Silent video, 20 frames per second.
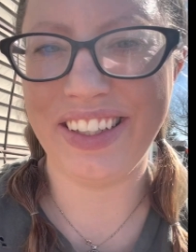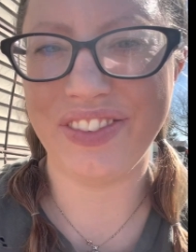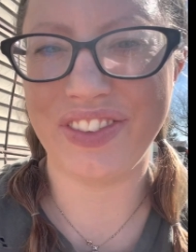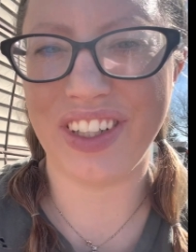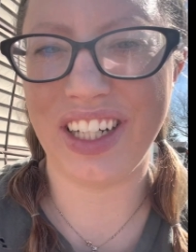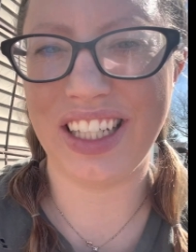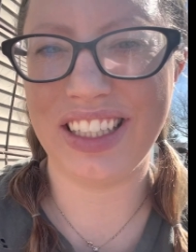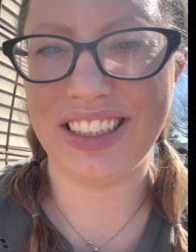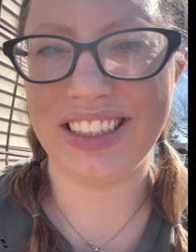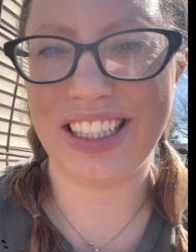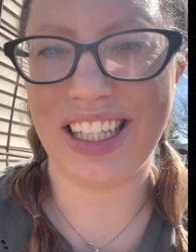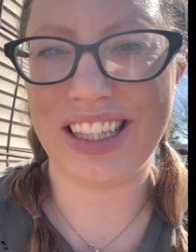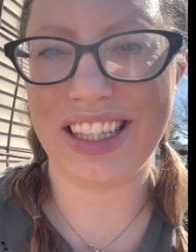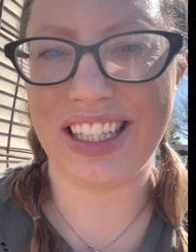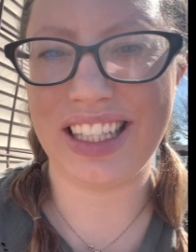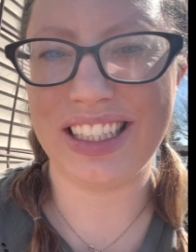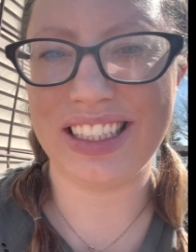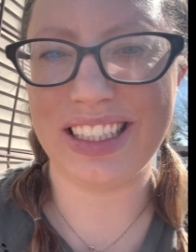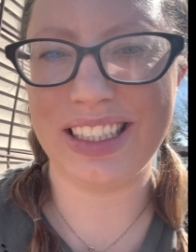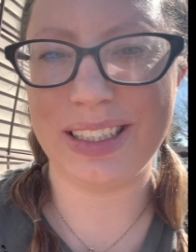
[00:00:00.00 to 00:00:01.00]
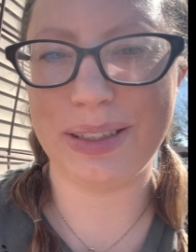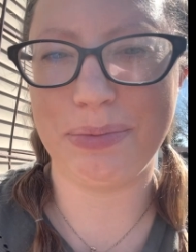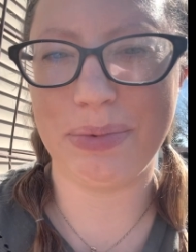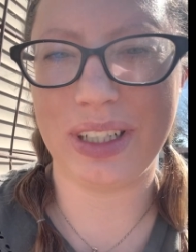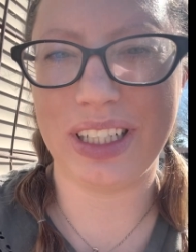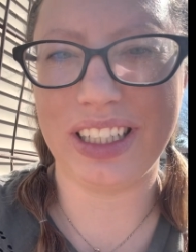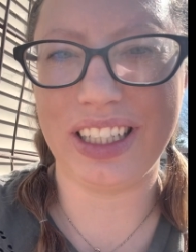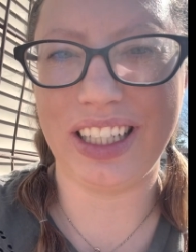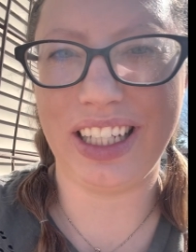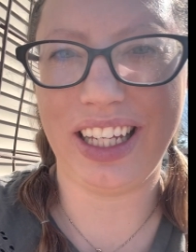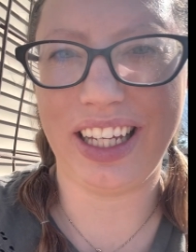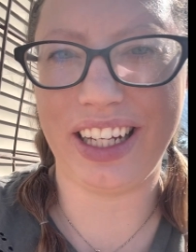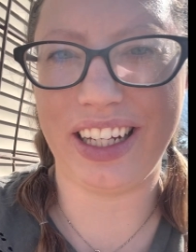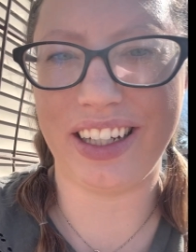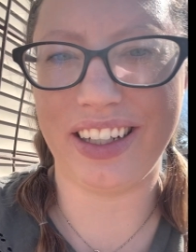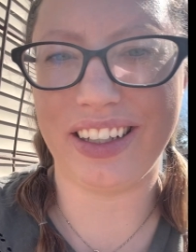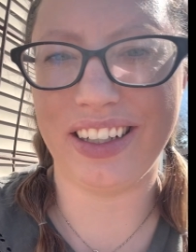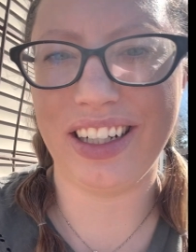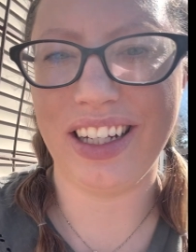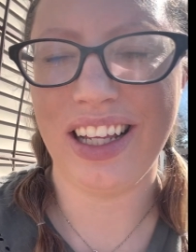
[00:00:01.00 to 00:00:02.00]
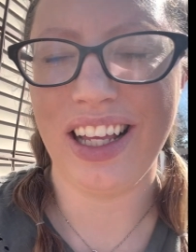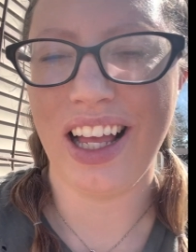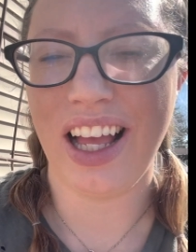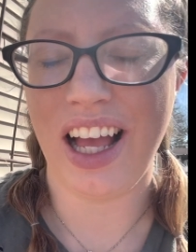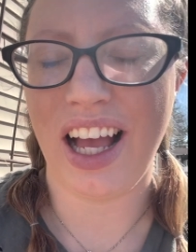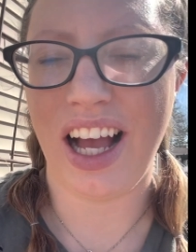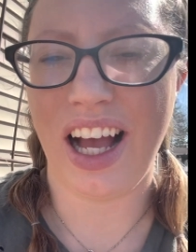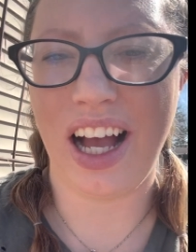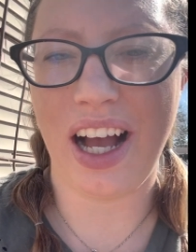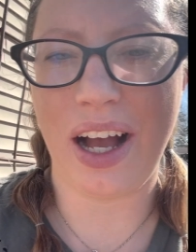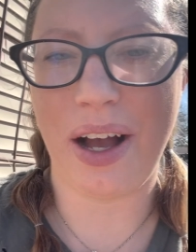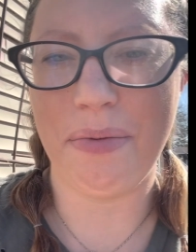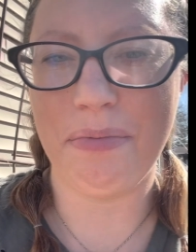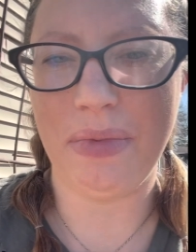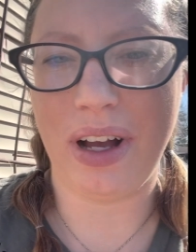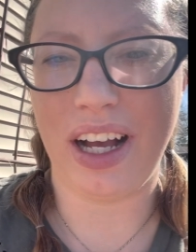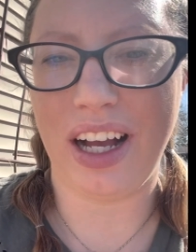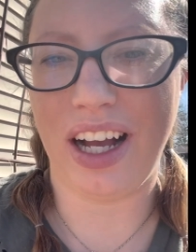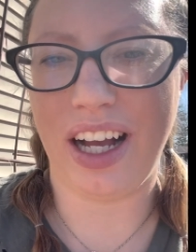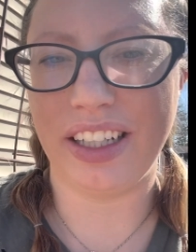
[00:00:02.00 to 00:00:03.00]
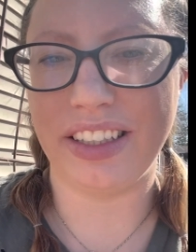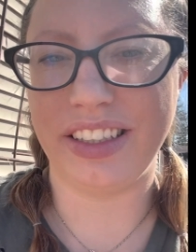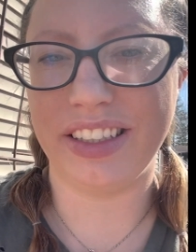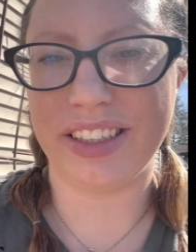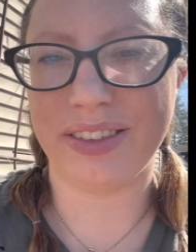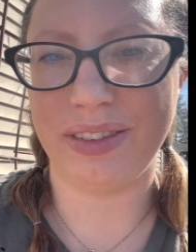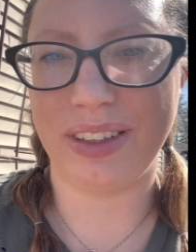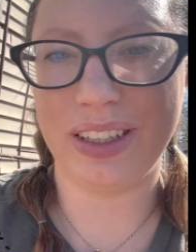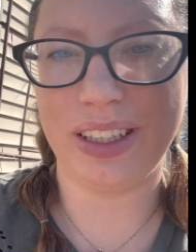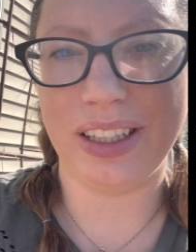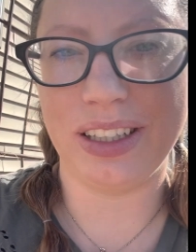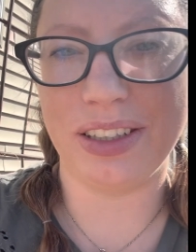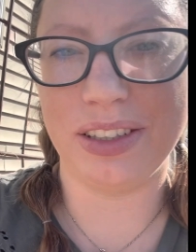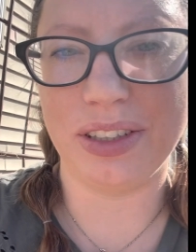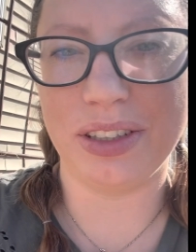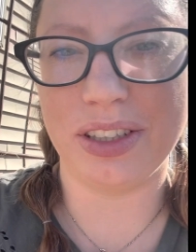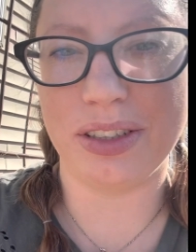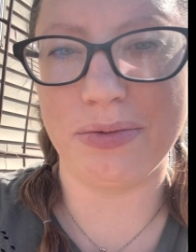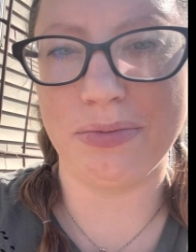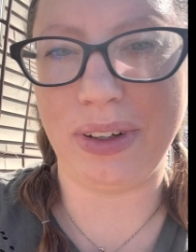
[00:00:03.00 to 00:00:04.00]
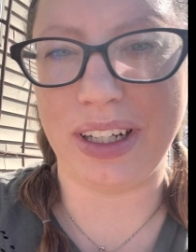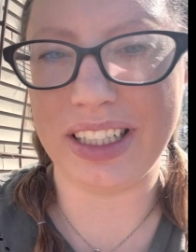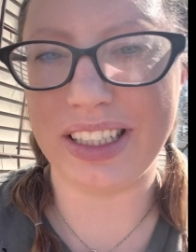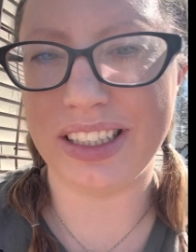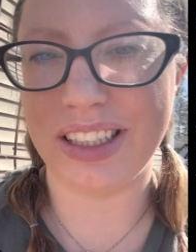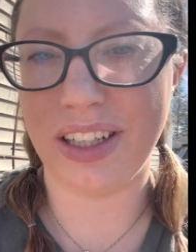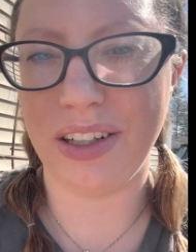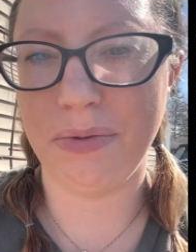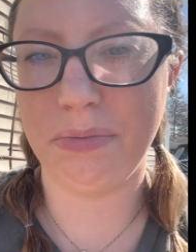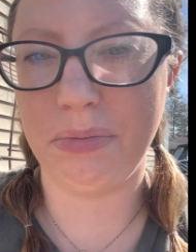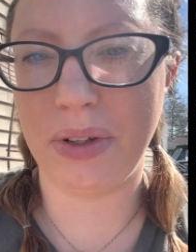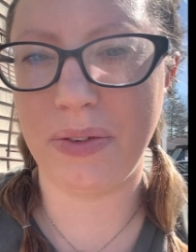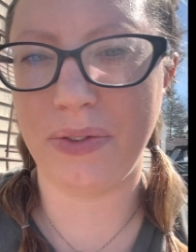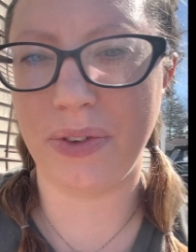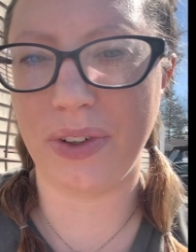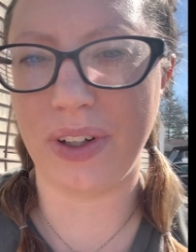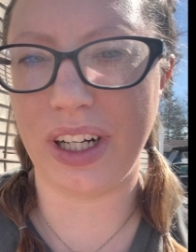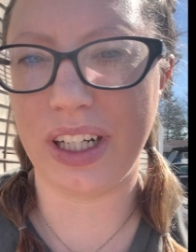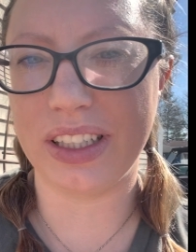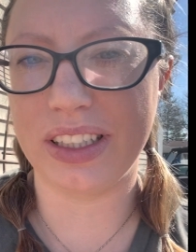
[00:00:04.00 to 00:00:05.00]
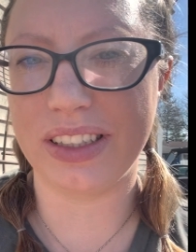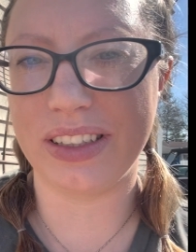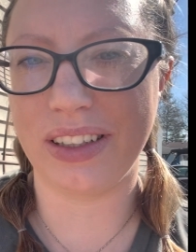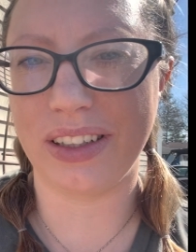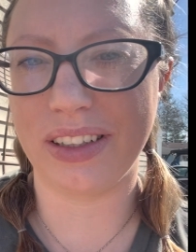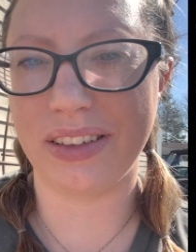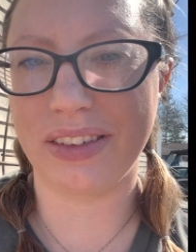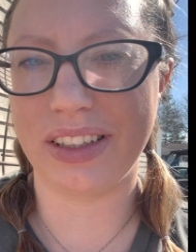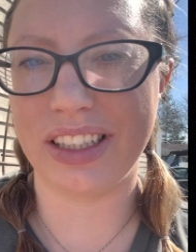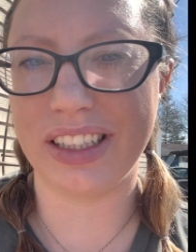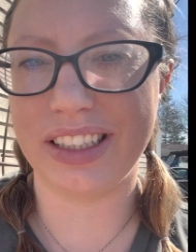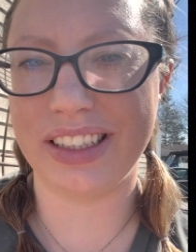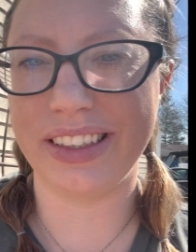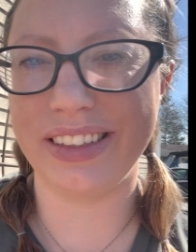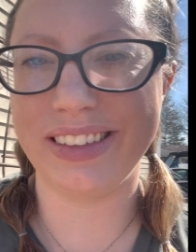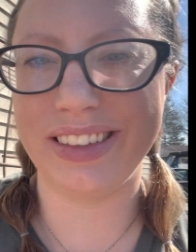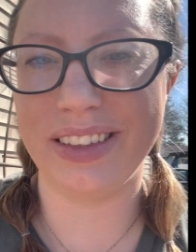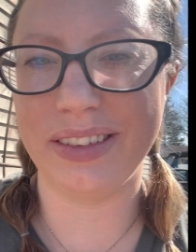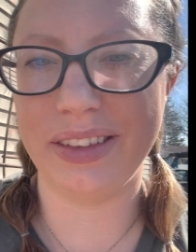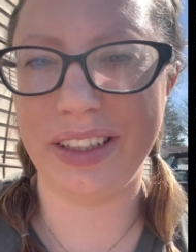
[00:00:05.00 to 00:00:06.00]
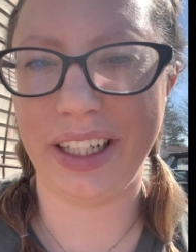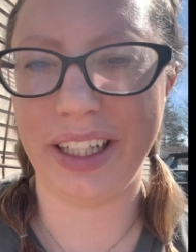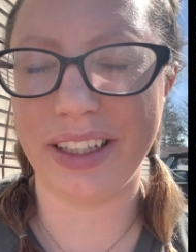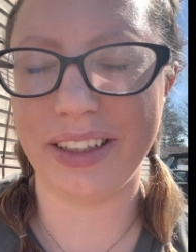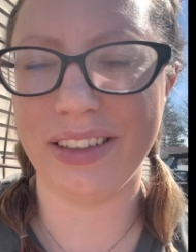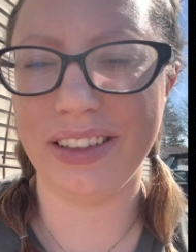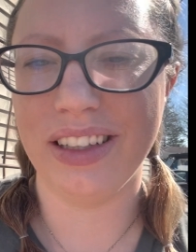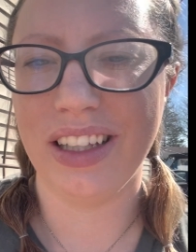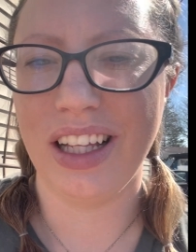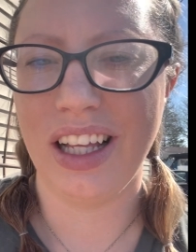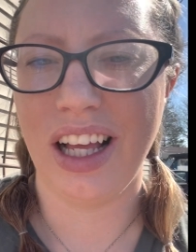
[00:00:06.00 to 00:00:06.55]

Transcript: friends, this is Brittney here. Um, I just want to introduce myself before I start this YouTube channel.